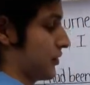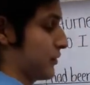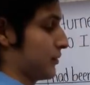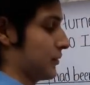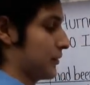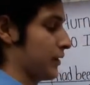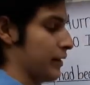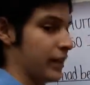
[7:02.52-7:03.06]

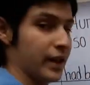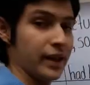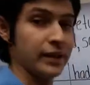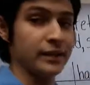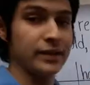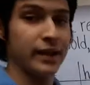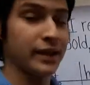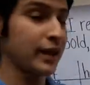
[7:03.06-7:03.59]
to,
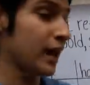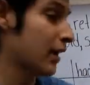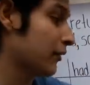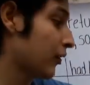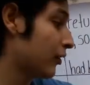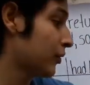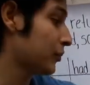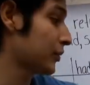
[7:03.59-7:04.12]
then the
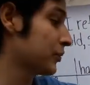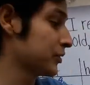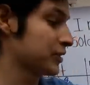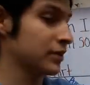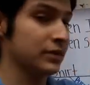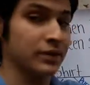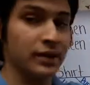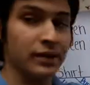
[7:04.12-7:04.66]
noun of the
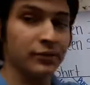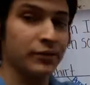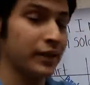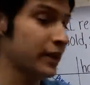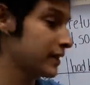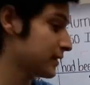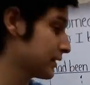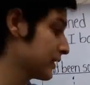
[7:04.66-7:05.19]
prepositional
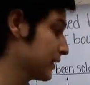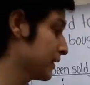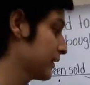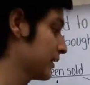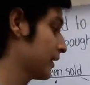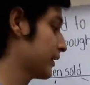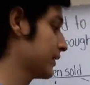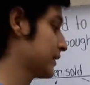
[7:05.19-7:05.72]
phrase,
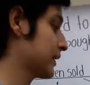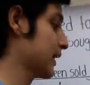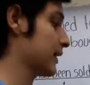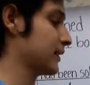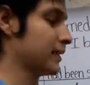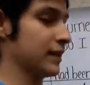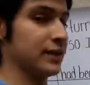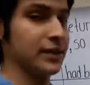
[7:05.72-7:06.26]
in this
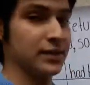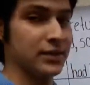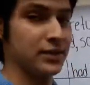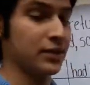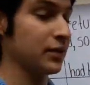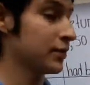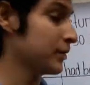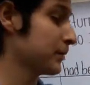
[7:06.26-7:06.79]
case is a
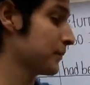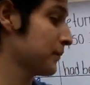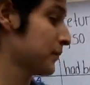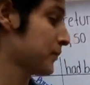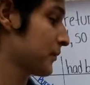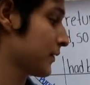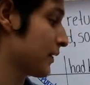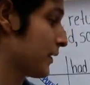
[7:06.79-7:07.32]
store,
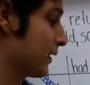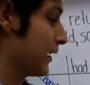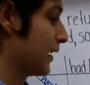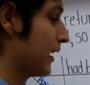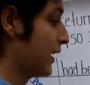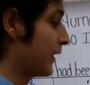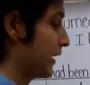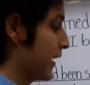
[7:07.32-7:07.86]

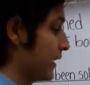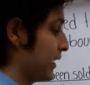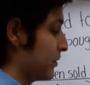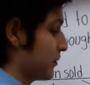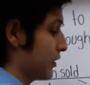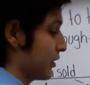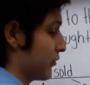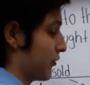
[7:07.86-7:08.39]
and then
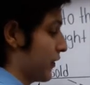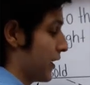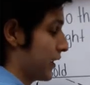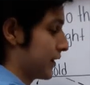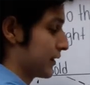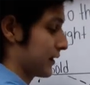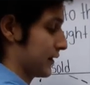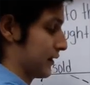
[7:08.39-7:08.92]
the
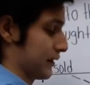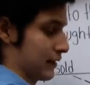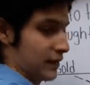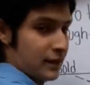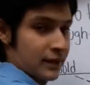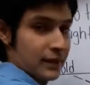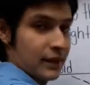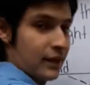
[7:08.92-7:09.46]
modifier,
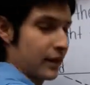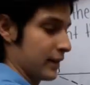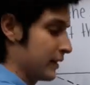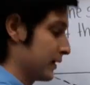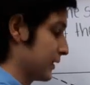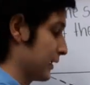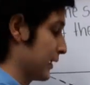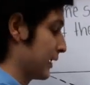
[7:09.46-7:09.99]

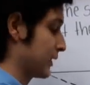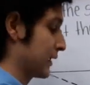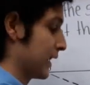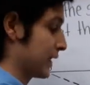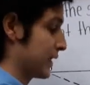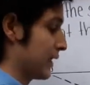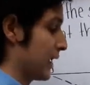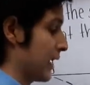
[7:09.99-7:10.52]
in a
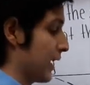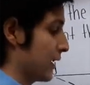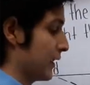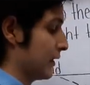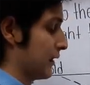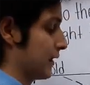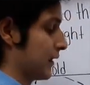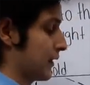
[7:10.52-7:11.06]
slanting
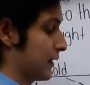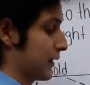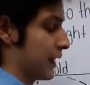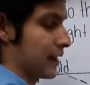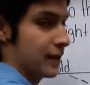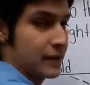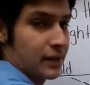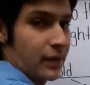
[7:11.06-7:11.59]
line, in this
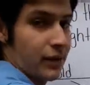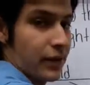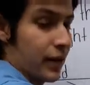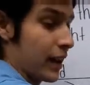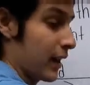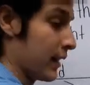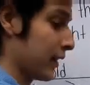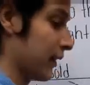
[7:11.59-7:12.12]
case,
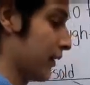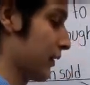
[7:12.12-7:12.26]
the.